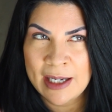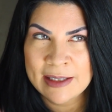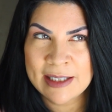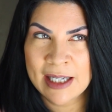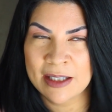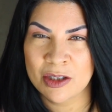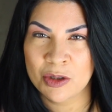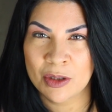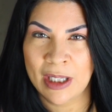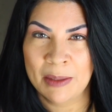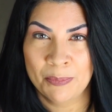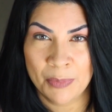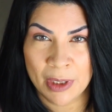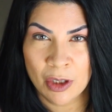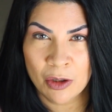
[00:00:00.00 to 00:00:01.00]
tend to
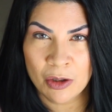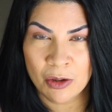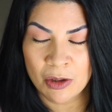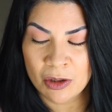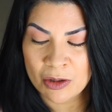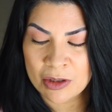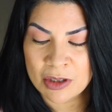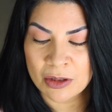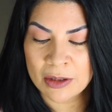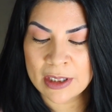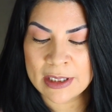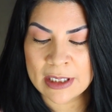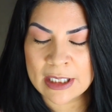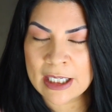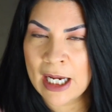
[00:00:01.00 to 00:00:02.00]
like bigger curls. So
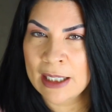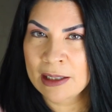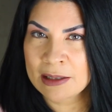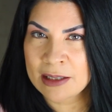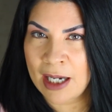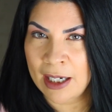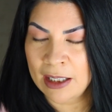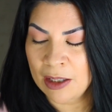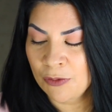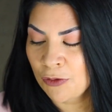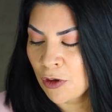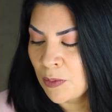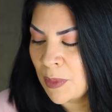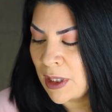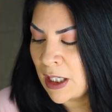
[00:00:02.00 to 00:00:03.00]
this is kind of tiny
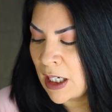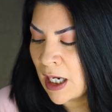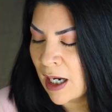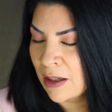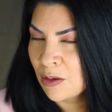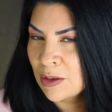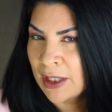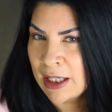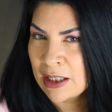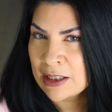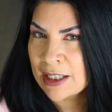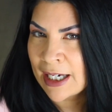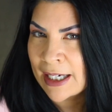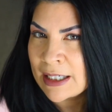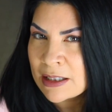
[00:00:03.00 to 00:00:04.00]
for me. I don't like
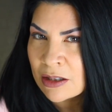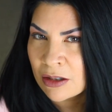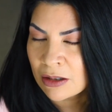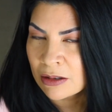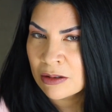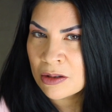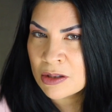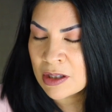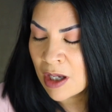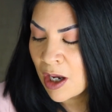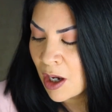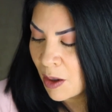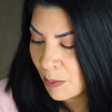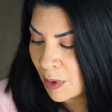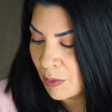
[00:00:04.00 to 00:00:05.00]
tight curls,
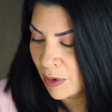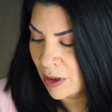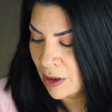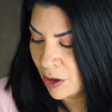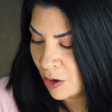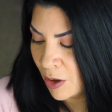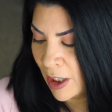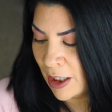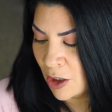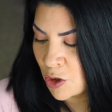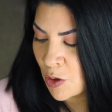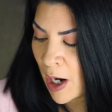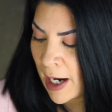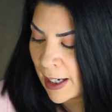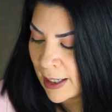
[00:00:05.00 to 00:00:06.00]
but we're gonna go ahead and
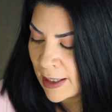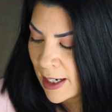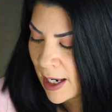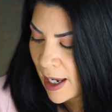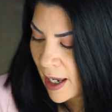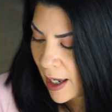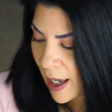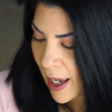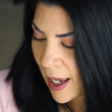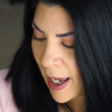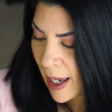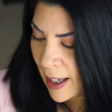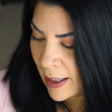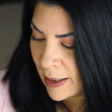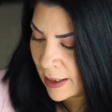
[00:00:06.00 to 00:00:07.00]
try it.
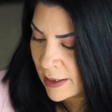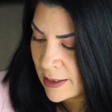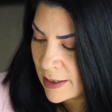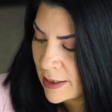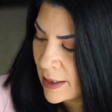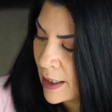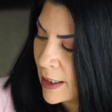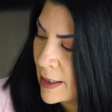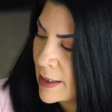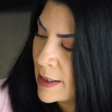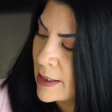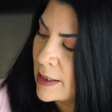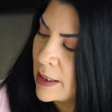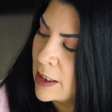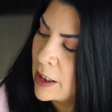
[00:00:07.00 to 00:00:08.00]
And it
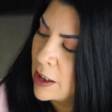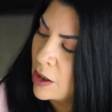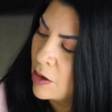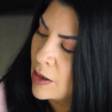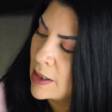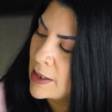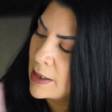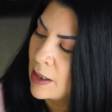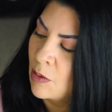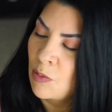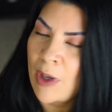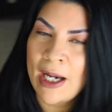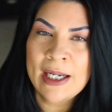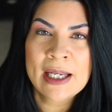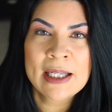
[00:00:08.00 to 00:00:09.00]
says here is the
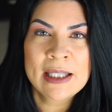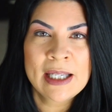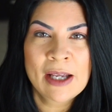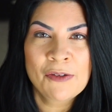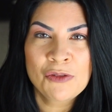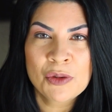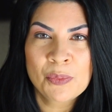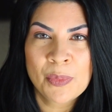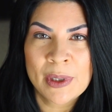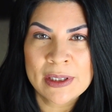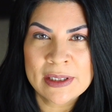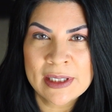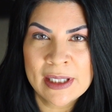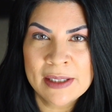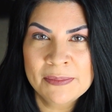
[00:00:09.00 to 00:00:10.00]
right and left
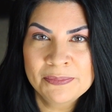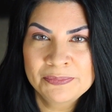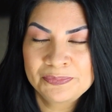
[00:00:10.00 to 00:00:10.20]
button